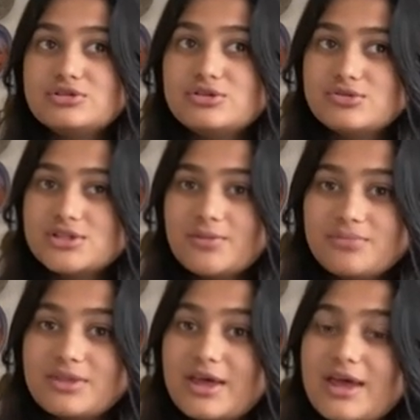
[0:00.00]
do
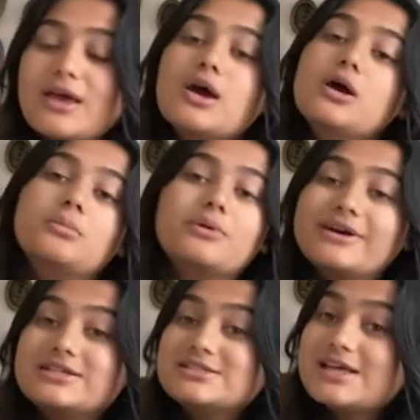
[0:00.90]
something more
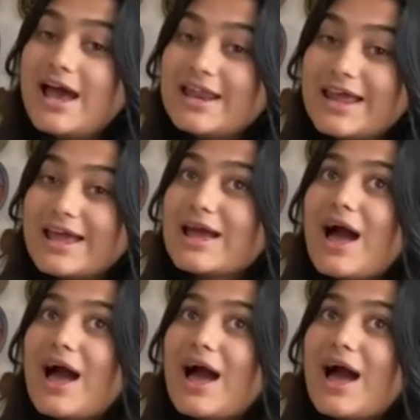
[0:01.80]
exciting,